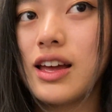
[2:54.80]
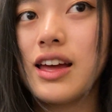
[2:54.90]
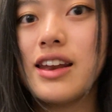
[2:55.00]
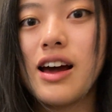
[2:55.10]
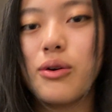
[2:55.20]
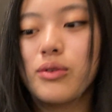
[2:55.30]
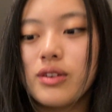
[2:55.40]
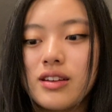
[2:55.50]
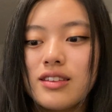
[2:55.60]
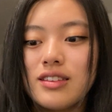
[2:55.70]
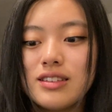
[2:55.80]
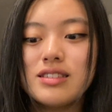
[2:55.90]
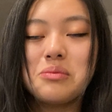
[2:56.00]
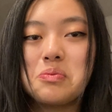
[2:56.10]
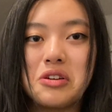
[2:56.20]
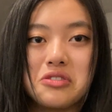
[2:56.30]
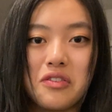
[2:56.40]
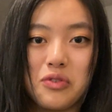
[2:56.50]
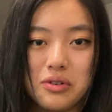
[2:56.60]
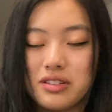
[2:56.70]
Now, this seems pretty
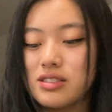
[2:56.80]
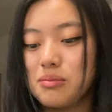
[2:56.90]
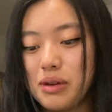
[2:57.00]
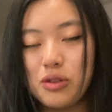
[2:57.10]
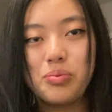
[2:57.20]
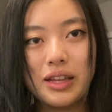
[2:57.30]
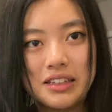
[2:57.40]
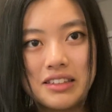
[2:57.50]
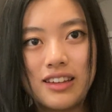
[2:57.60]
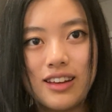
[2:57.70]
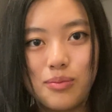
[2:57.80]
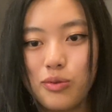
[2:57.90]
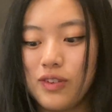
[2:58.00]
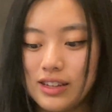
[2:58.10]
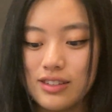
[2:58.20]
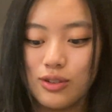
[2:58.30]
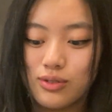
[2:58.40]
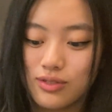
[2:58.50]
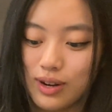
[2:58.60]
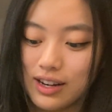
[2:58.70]
straightforward. It's a metal plate, and it provides the
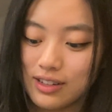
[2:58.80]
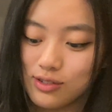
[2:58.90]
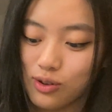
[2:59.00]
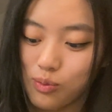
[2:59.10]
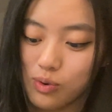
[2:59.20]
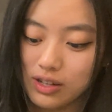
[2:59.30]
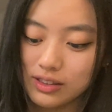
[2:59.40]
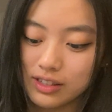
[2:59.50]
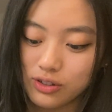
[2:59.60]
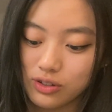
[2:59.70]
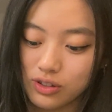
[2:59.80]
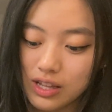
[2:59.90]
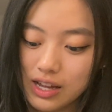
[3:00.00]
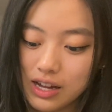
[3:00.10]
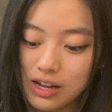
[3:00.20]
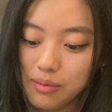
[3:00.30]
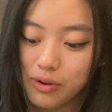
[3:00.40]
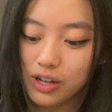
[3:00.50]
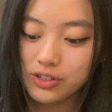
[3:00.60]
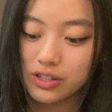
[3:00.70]
notes, right? And so one little
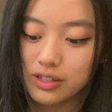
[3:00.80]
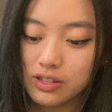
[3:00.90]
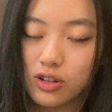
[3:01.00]
notch in this